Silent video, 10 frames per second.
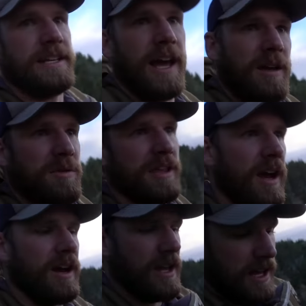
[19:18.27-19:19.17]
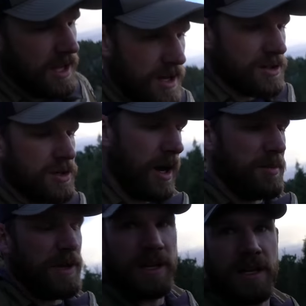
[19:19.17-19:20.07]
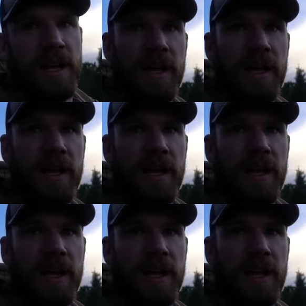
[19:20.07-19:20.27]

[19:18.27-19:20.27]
tonight with Eric dropping in